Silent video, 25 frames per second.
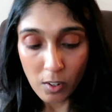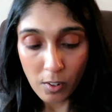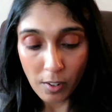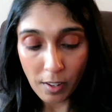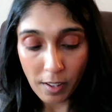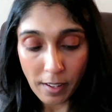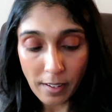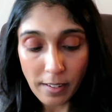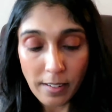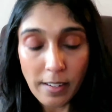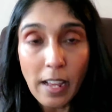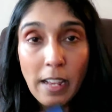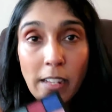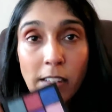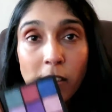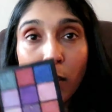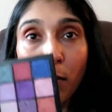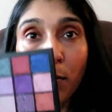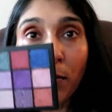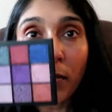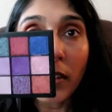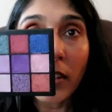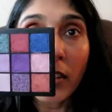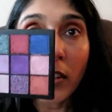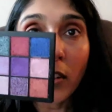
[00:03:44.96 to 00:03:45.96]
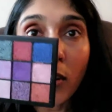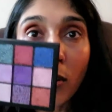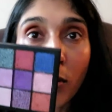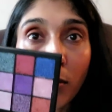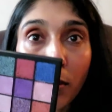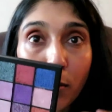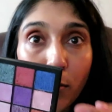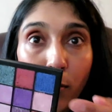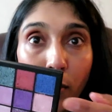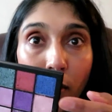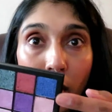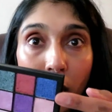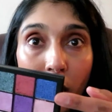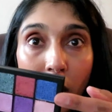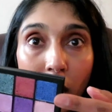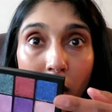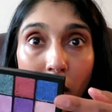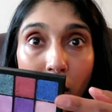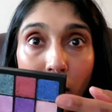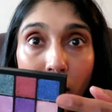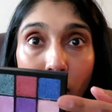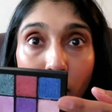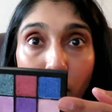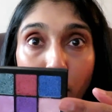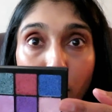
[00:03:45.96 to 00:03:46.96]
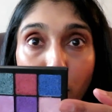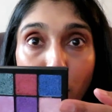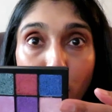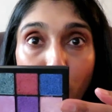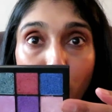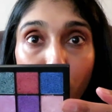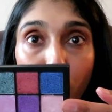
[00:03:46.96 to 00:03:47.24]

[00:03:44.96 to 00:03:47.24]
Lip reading: Okay, next I'm going to go in with the color that I was